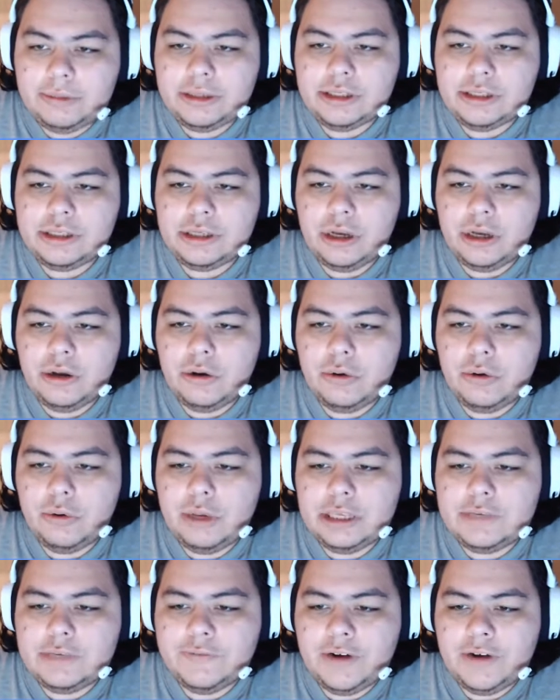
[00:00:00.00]
So
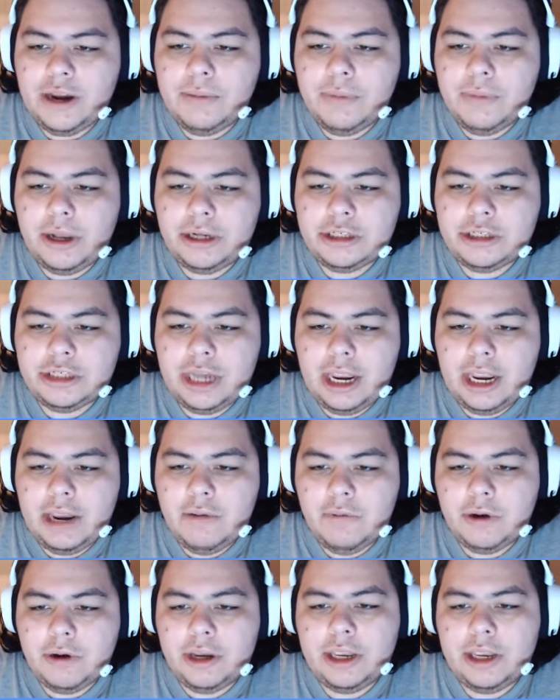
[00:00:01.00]
it's very much a
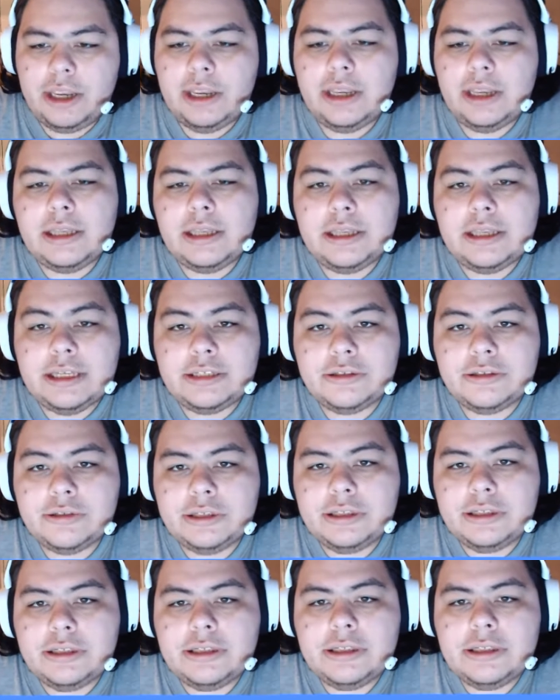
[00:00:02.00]
working
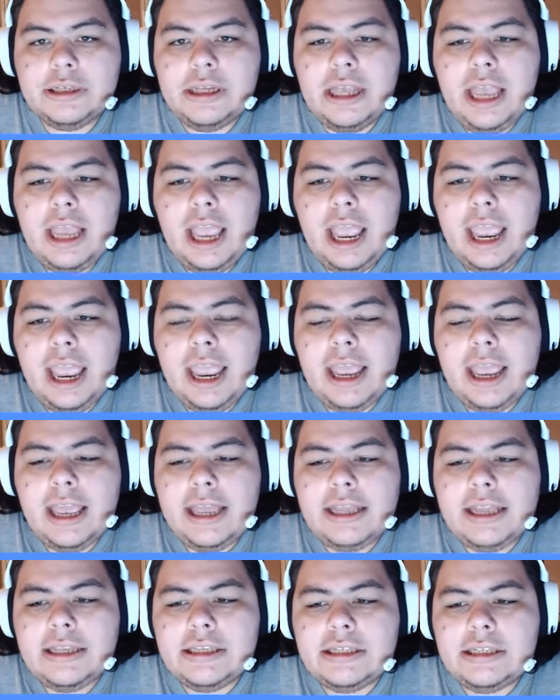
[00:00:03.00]
district.
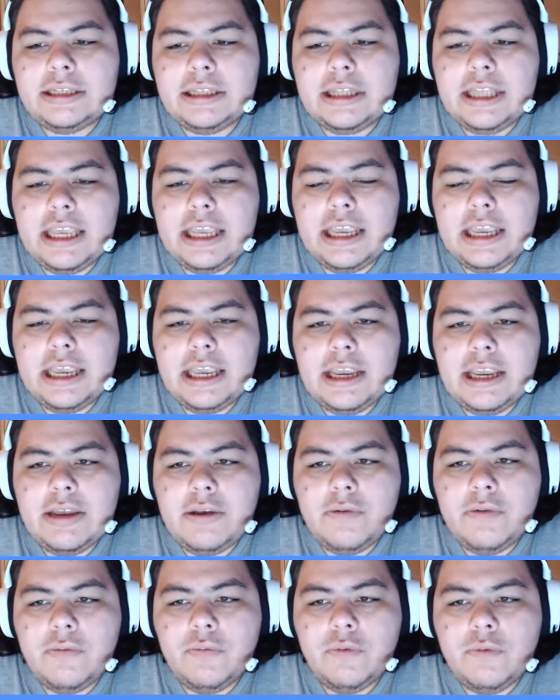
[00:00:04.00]
And
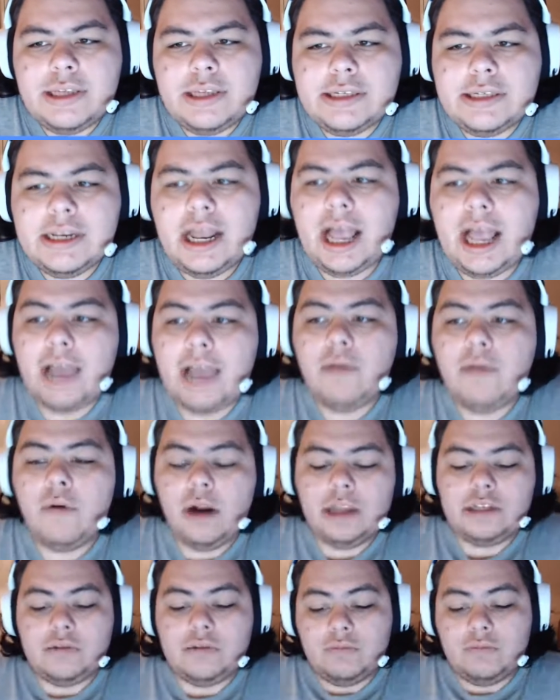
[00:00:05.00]
the reason I
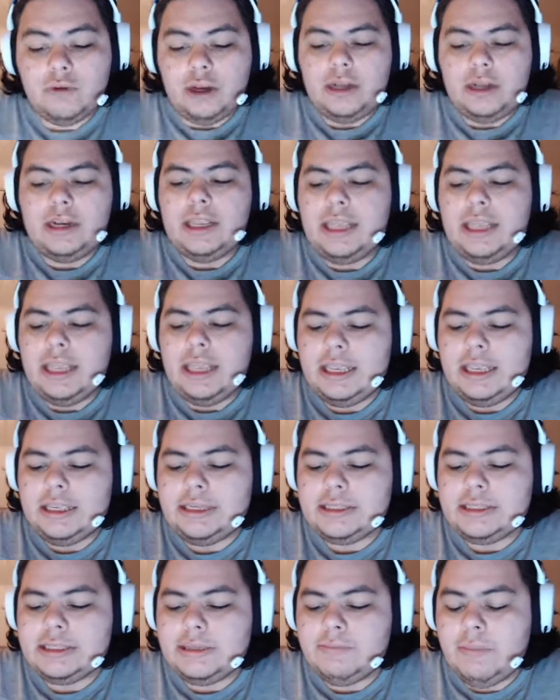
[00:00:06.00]
wanted to run
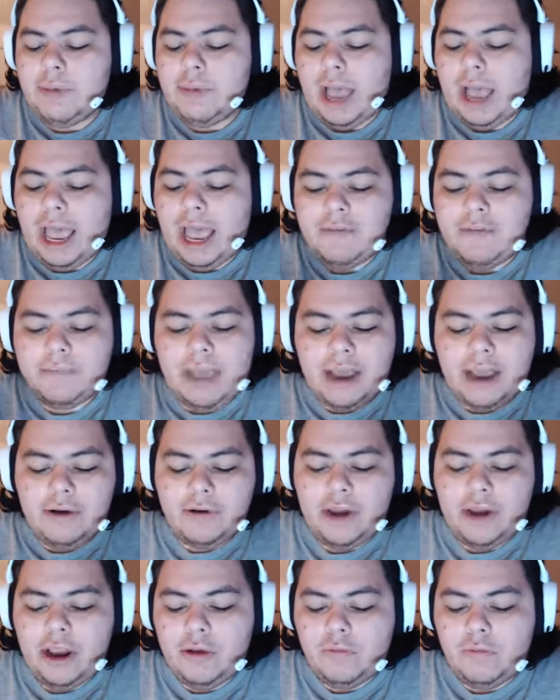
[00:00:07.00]
is I have a
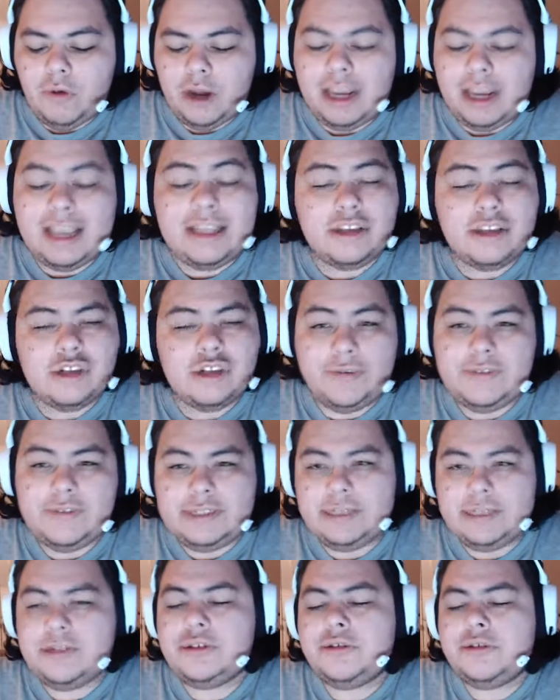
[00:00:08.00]
background working in the
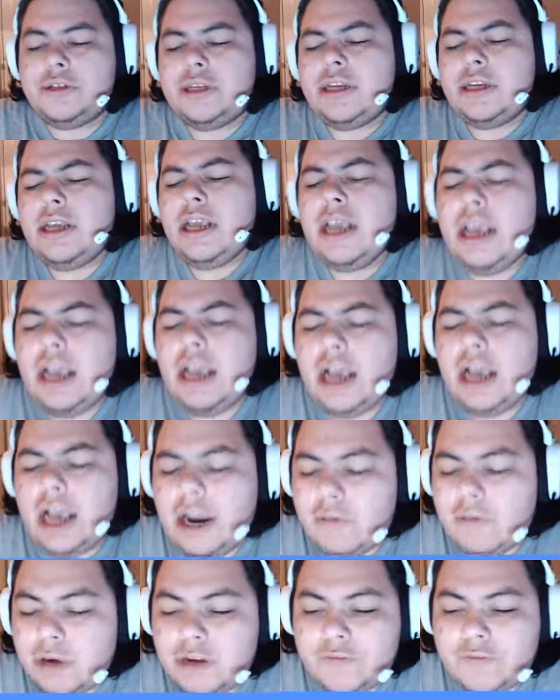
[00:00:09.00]
service industry.
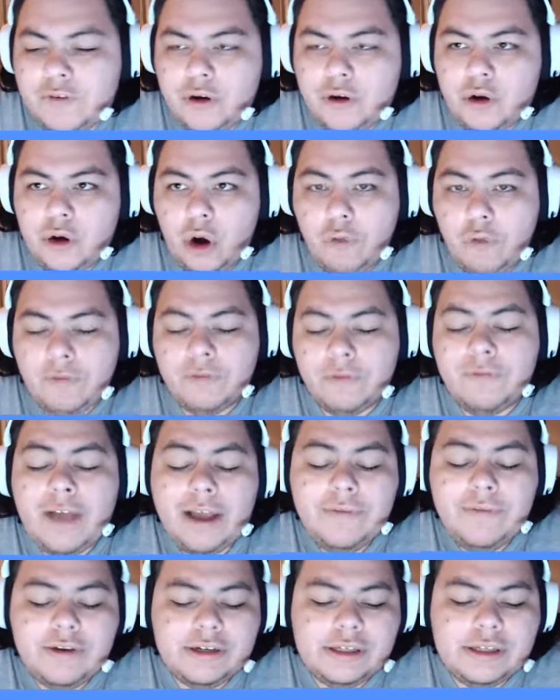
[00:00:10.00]
I worked for over
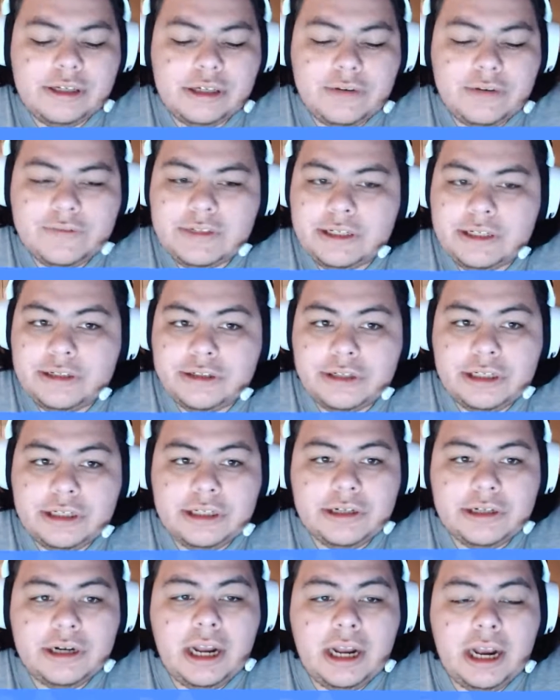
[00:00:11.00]
5 years in the service industry
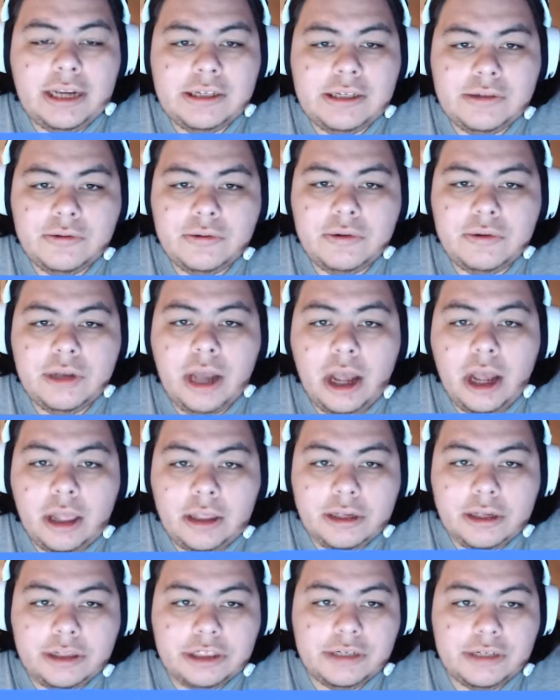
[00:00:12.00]
during high school and
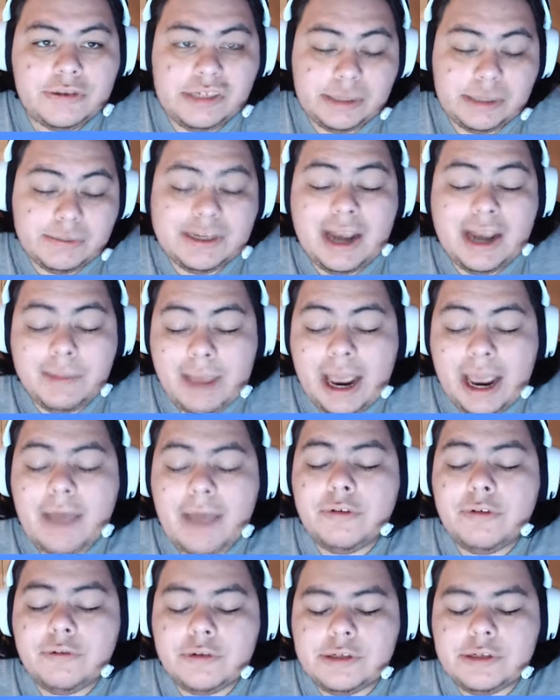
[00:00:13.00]
college, and sometime
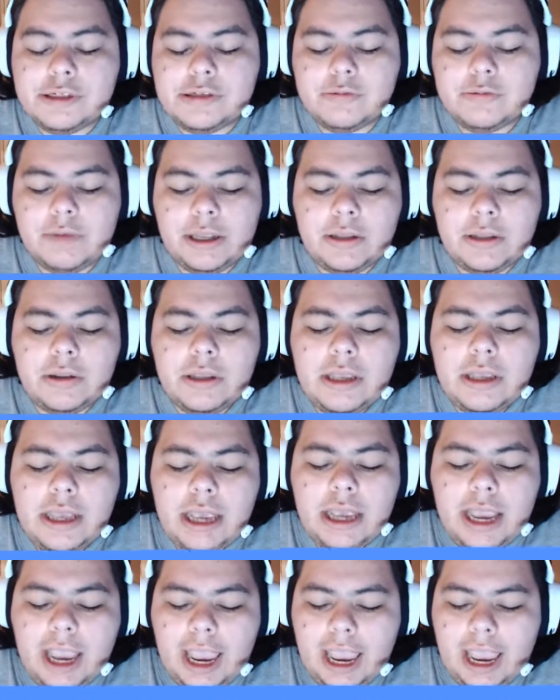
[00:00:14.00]
afterwards as well.
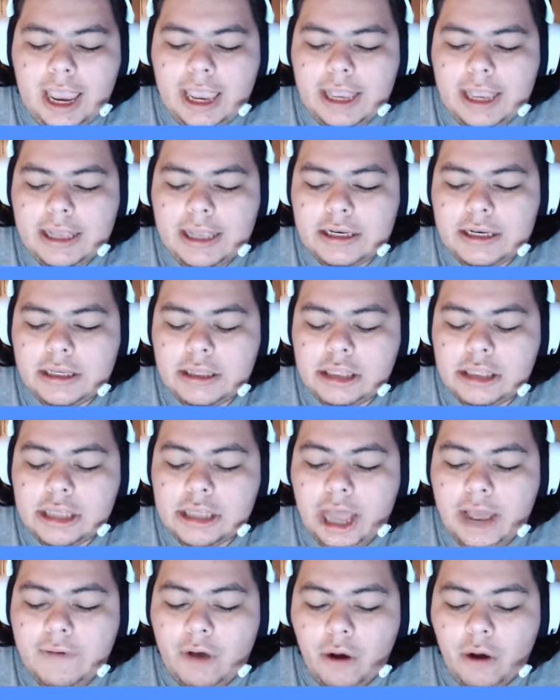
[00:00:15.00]
And
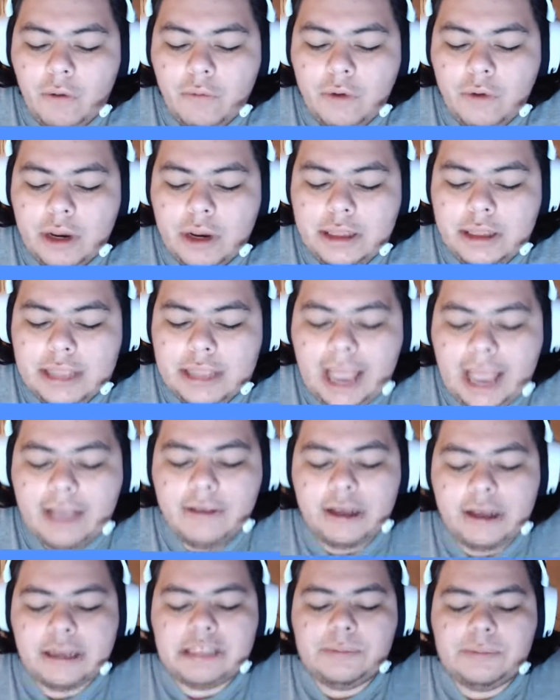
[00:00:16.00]
I always
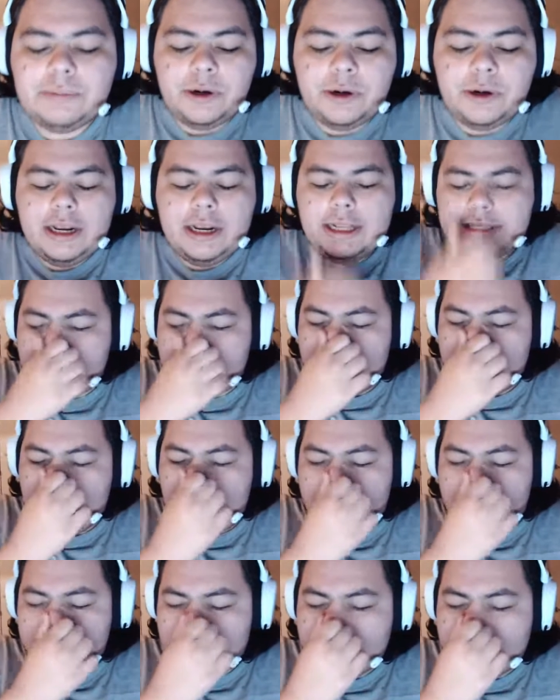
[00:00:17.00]
that experience and my
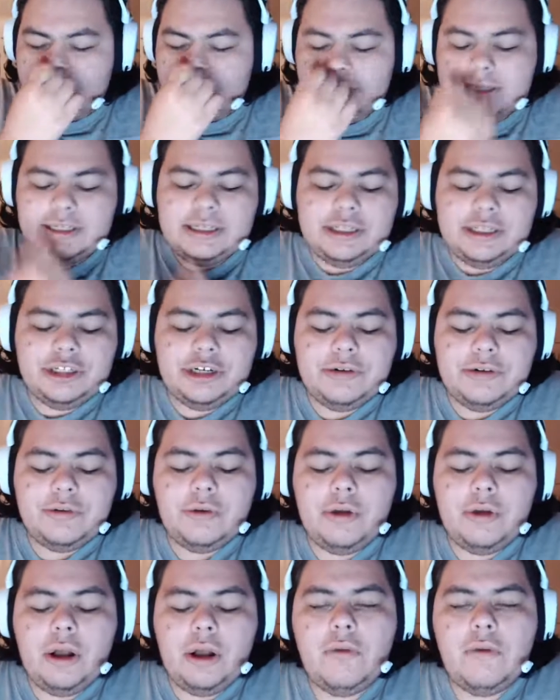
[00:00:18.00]
life experiences in
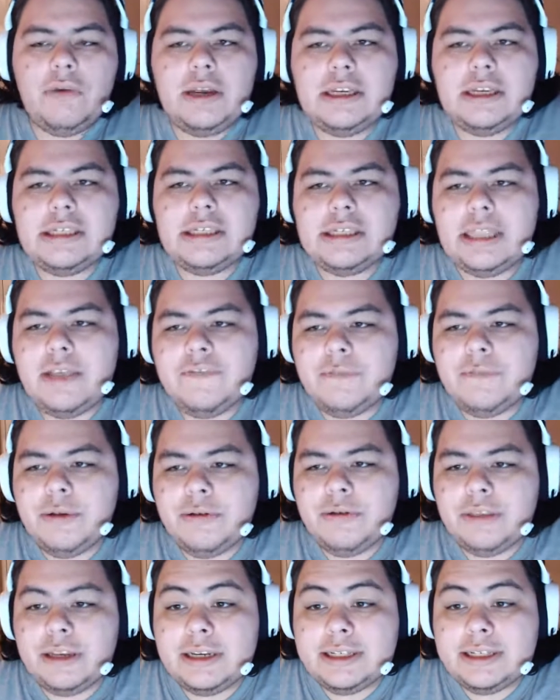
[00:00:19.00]
general always left me
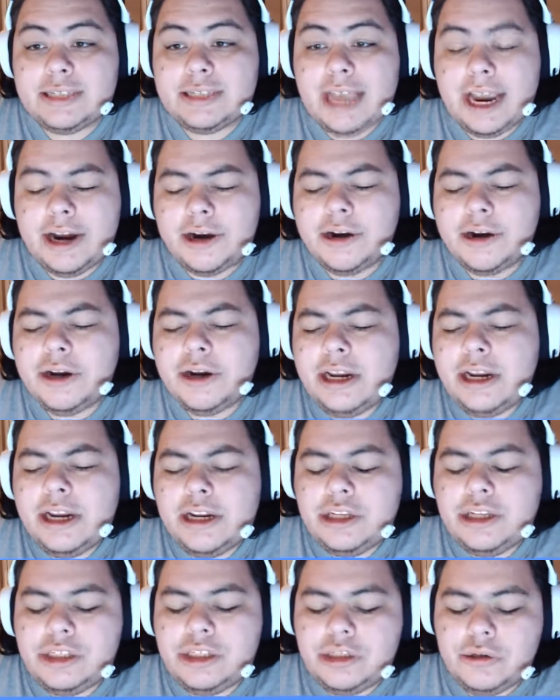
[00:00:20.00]
with a desire
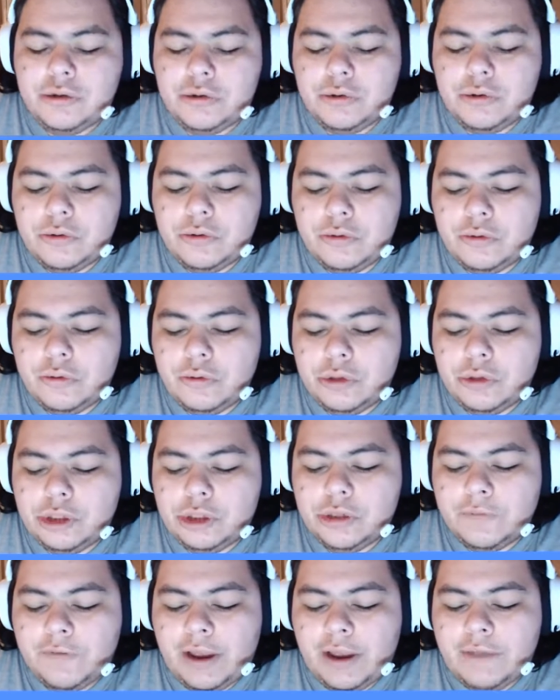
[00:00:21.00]
to
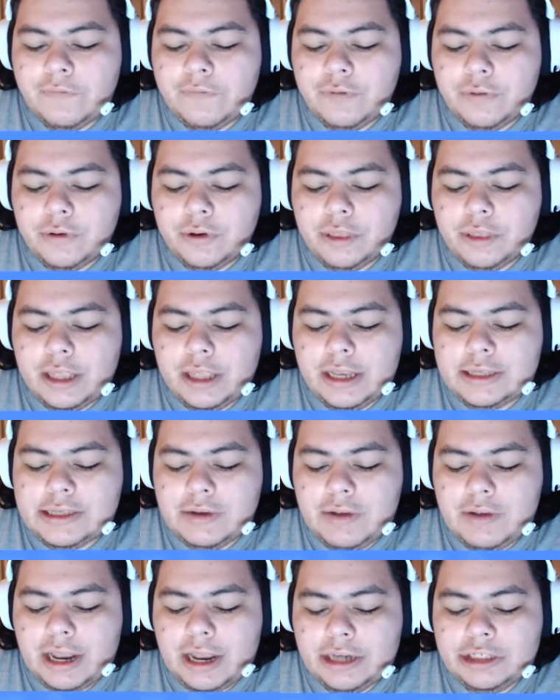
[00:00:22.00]
fight for things
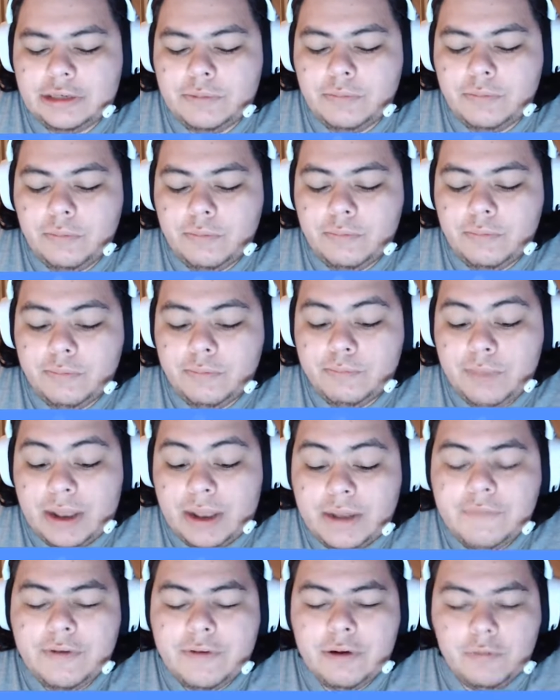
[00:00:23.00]
that would actually
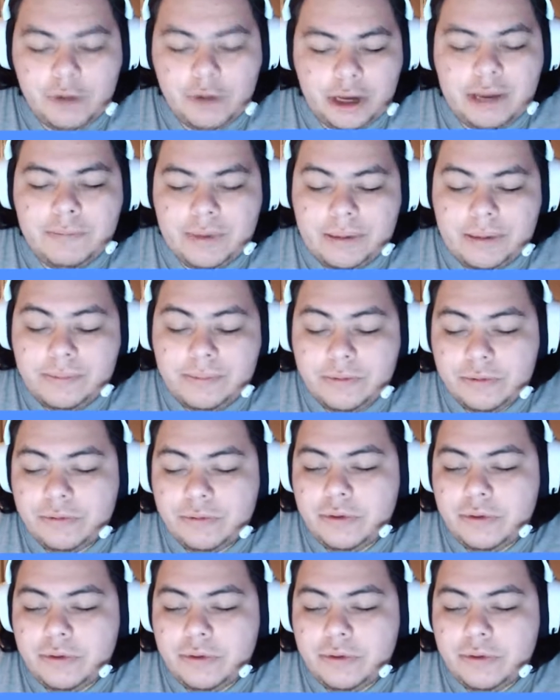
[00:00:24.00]
benefit working people